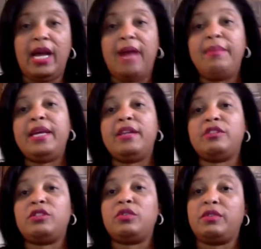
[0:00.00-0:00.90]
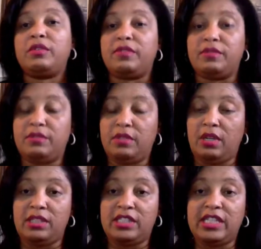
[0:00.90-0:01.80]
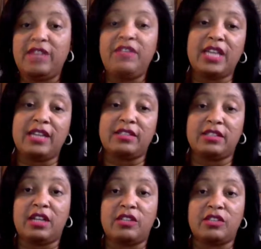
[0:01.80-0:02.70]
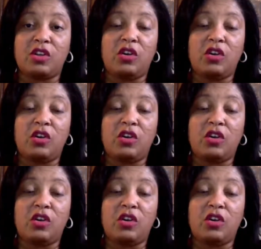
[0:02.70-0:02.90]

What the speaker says: I made a total of $7,000